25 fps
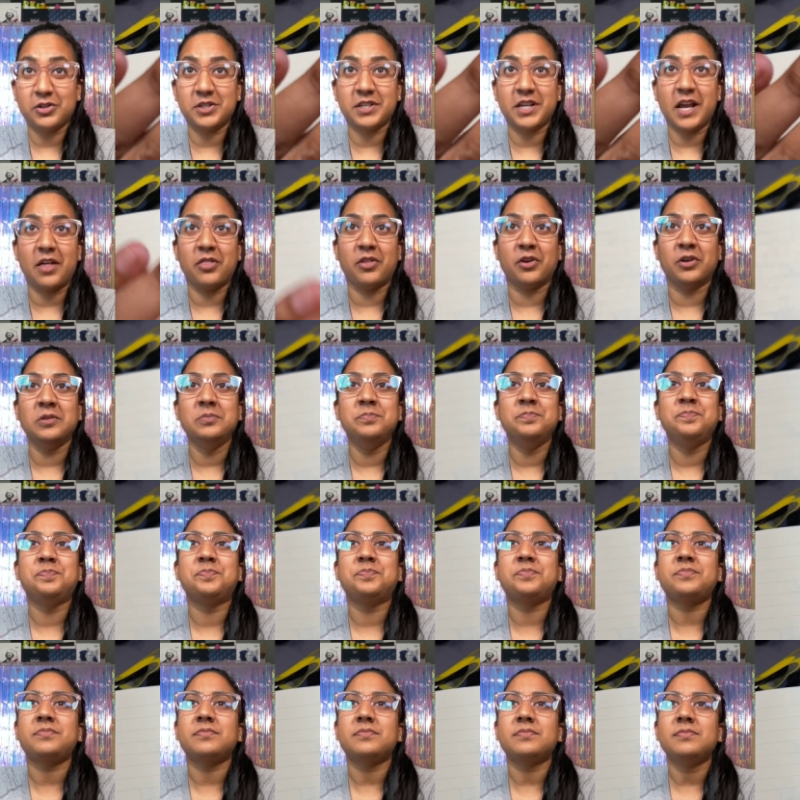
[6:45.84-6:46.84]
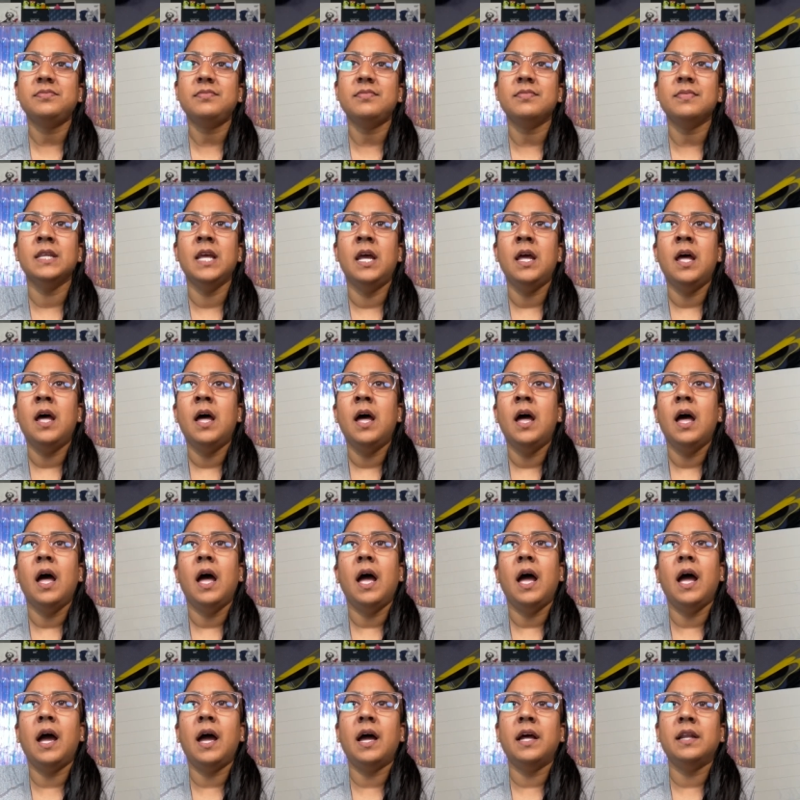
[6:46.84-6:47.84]
together.
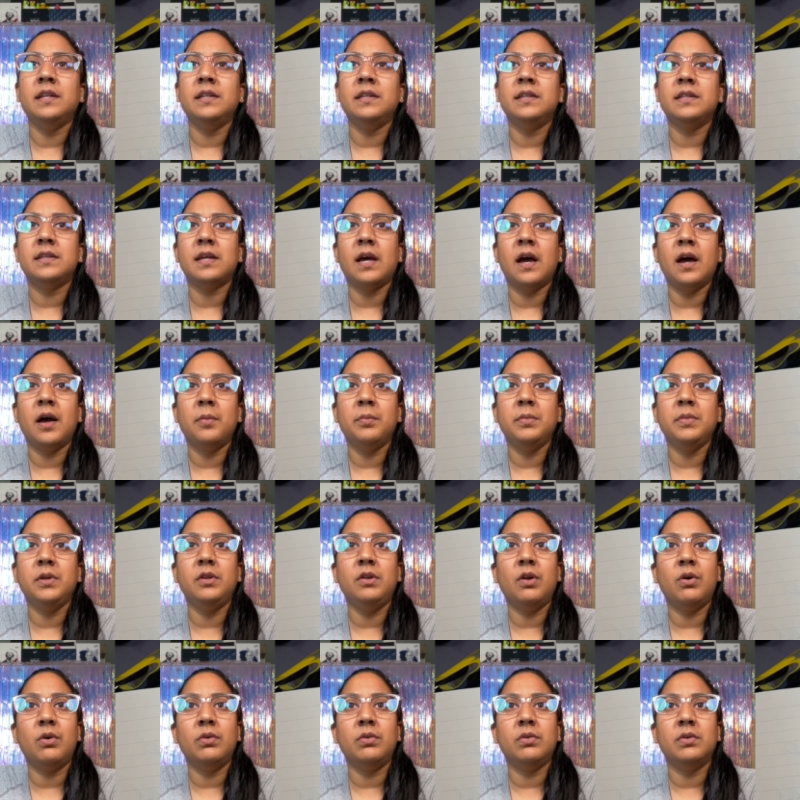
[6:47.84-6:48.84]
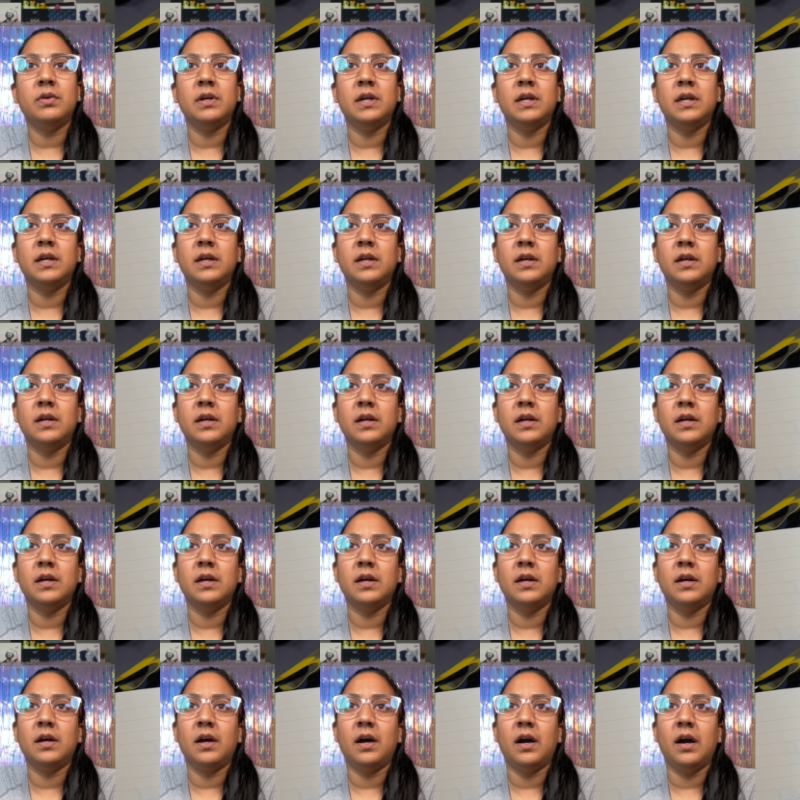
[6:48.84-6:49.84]
And, you know,
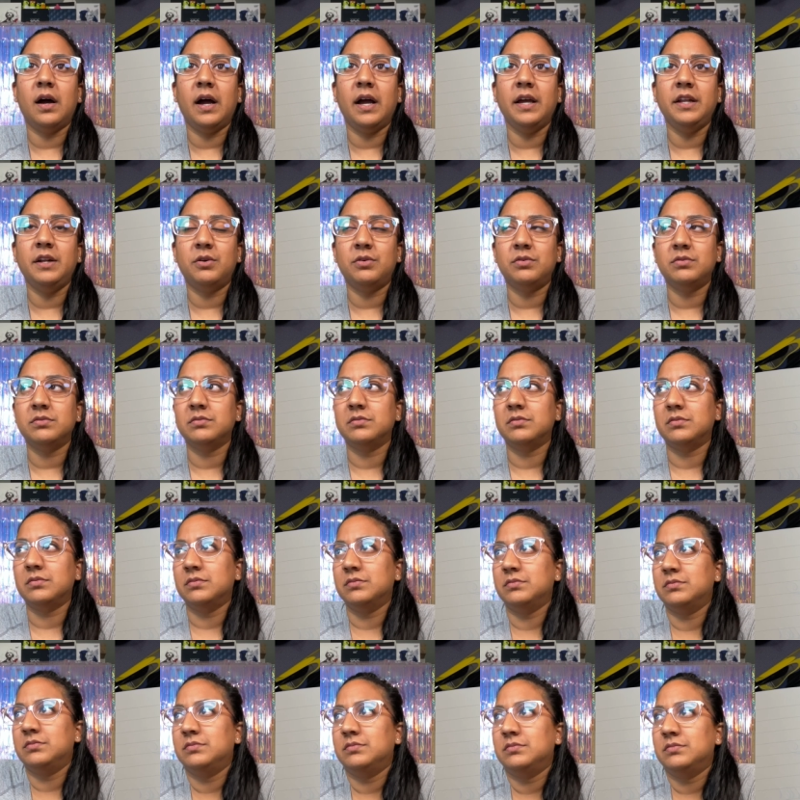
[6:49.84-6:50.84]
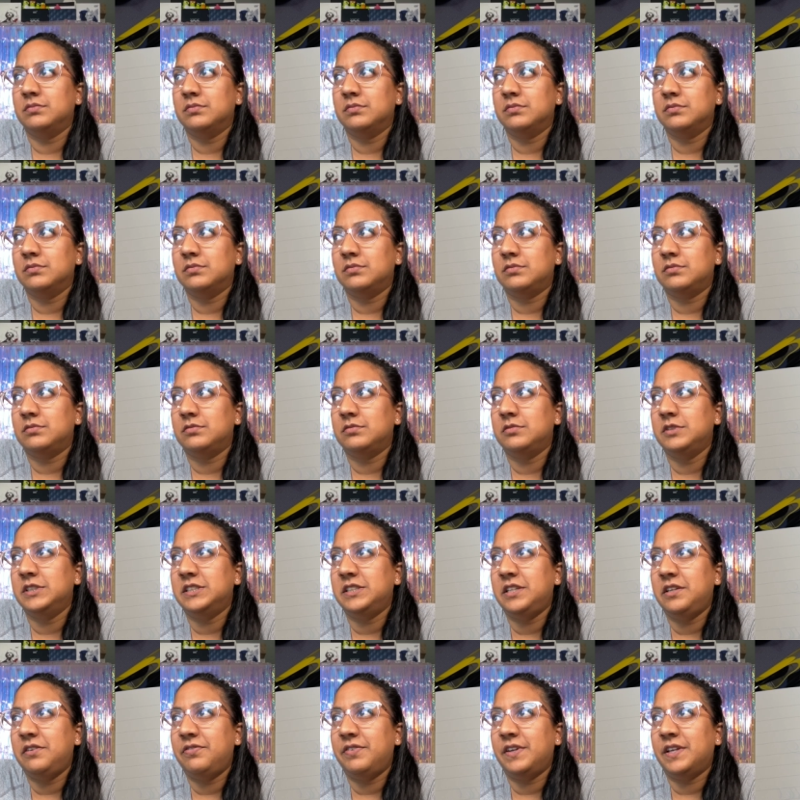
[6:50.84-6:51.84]
I don't
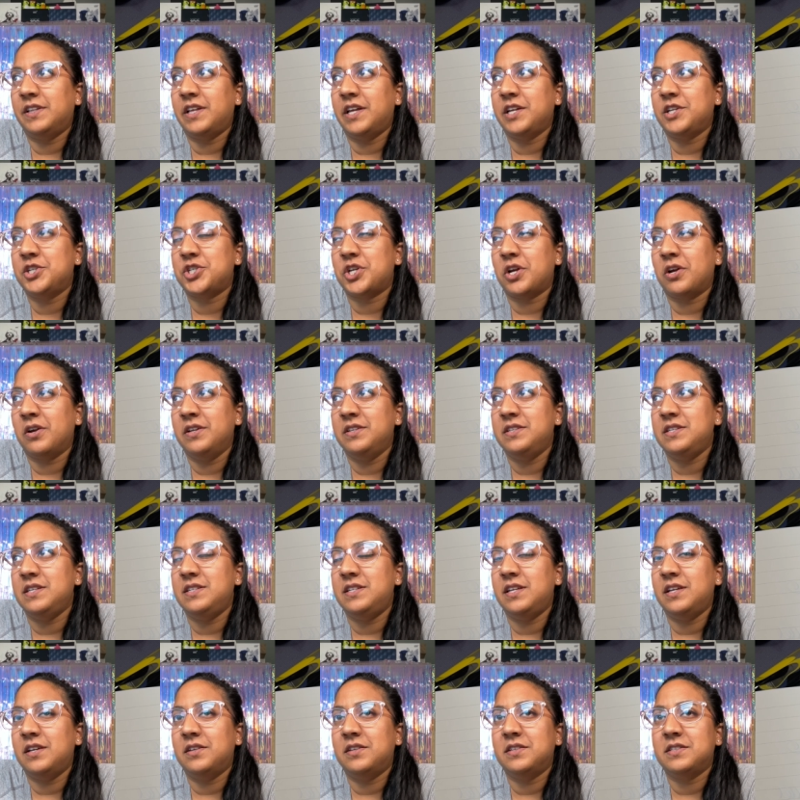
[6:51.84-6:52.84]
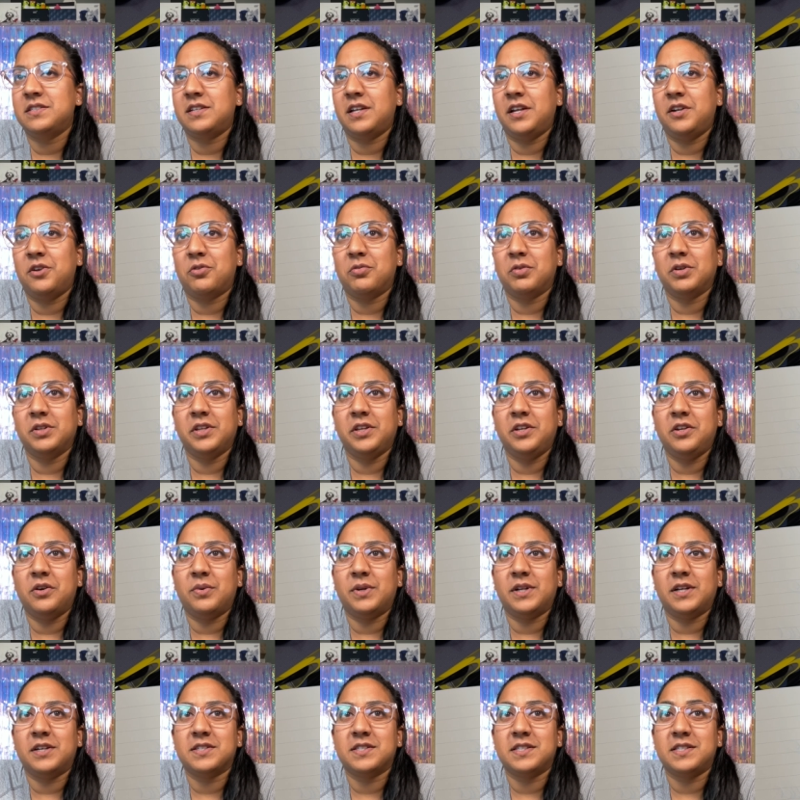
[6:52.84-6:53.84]
really feel like sharing details, and I don't really know
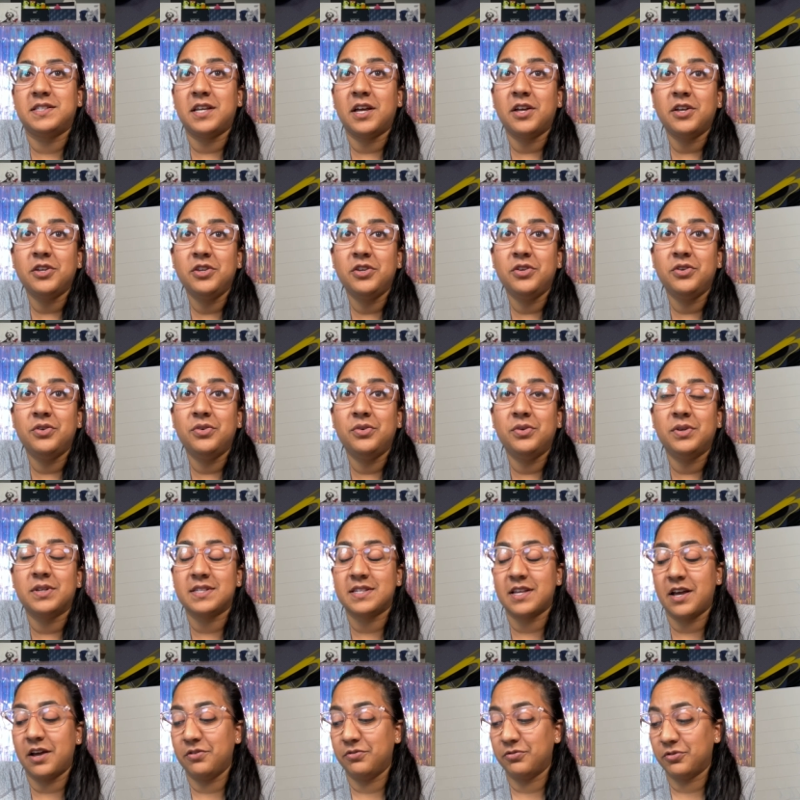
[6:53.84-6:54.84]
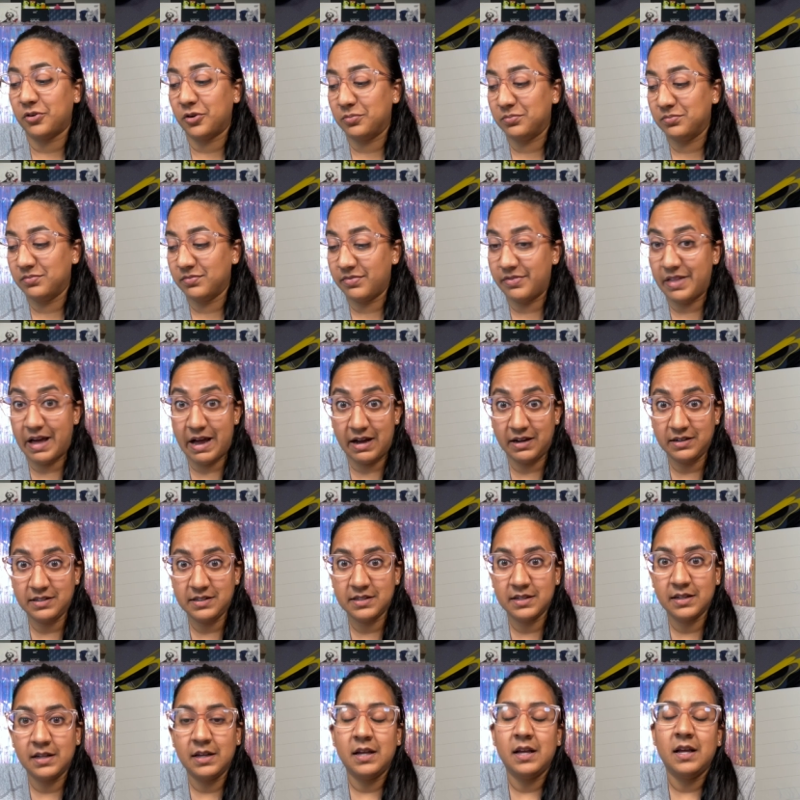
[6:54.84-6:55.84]
what else to tell you aside from that.
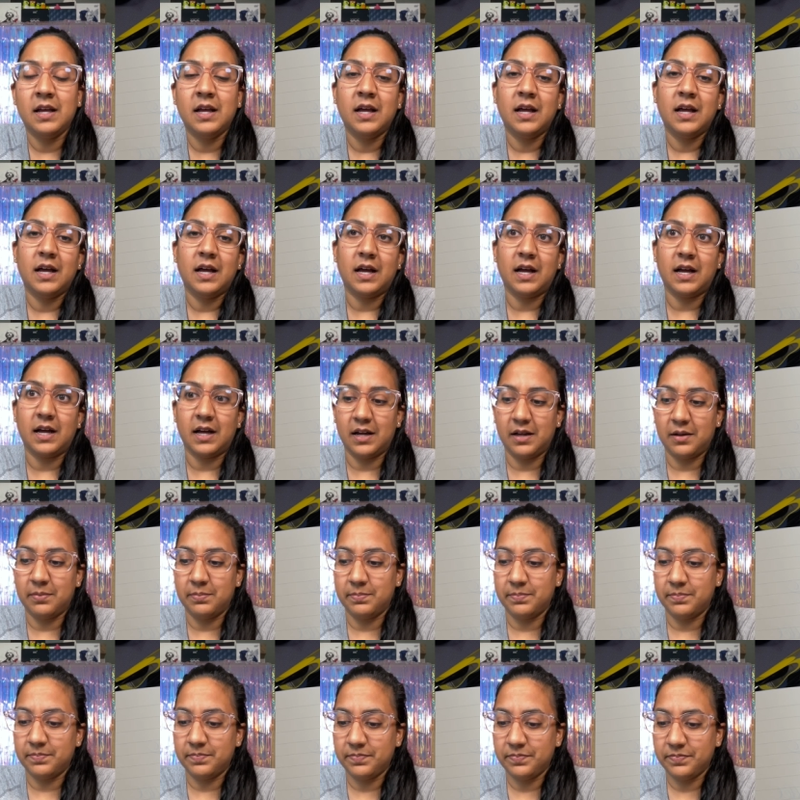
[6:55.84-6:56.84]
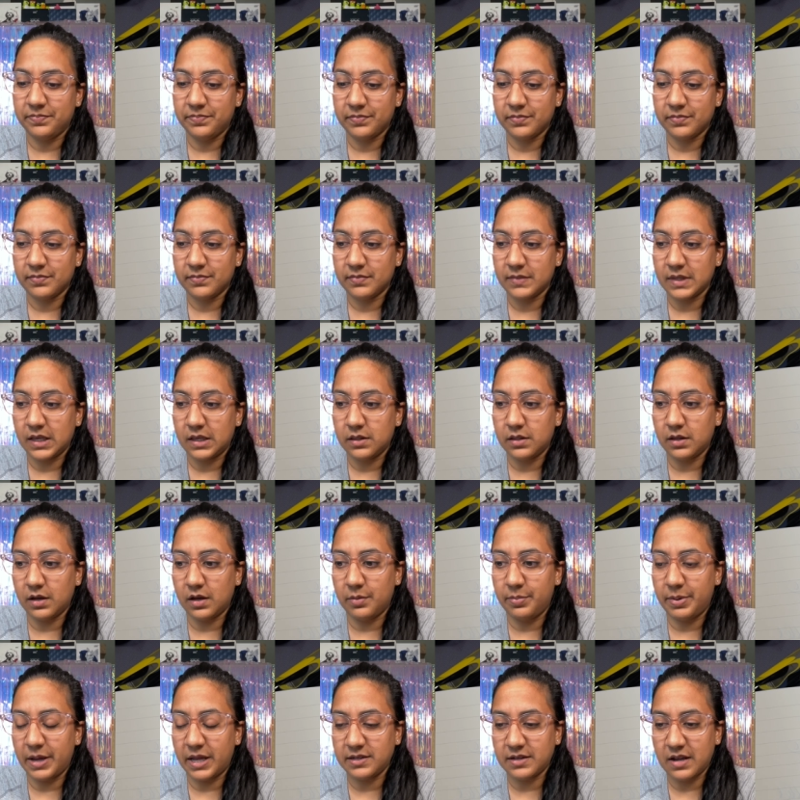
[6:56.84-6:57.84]
The
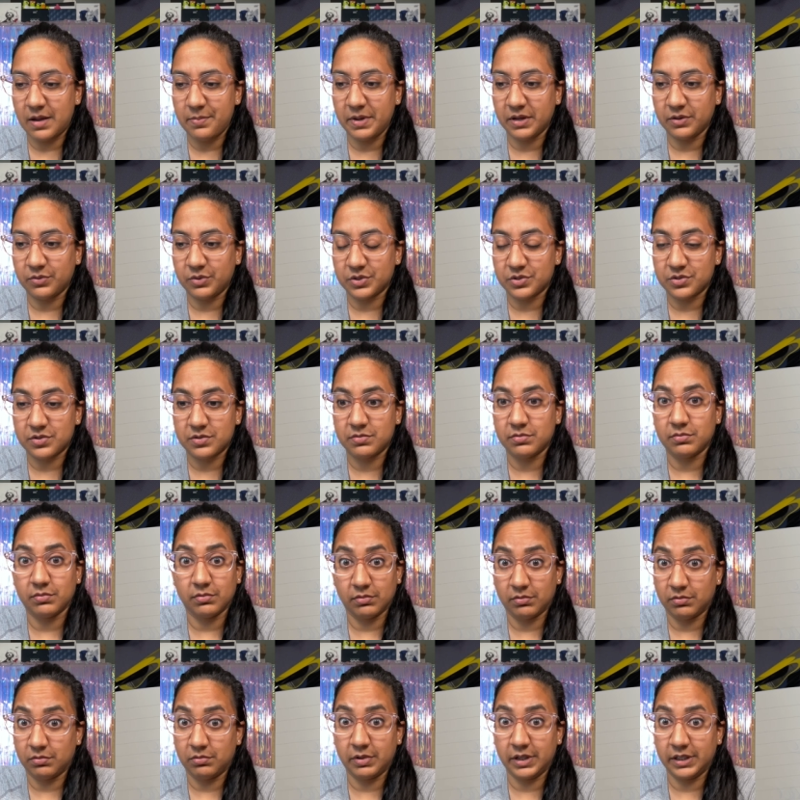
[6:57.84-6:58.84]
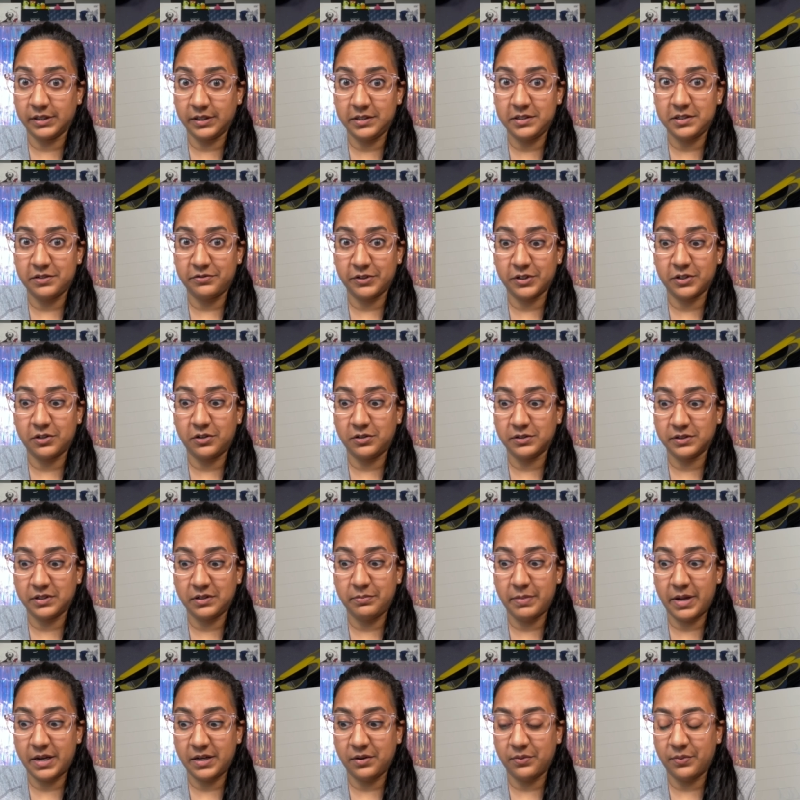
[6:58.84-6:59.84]
pandemic was really difficult
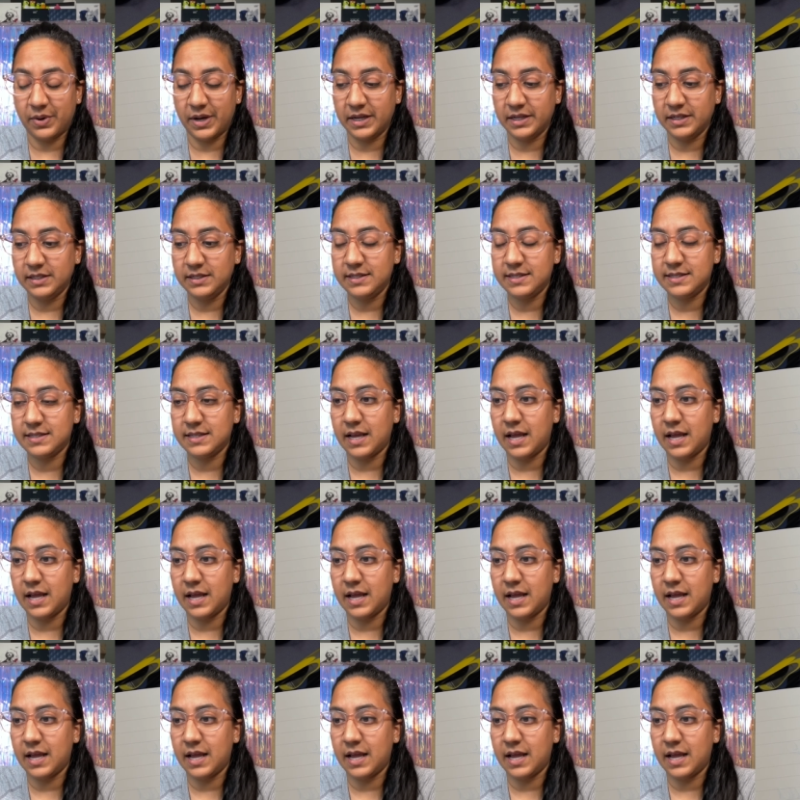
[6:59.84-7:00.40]
in many ways,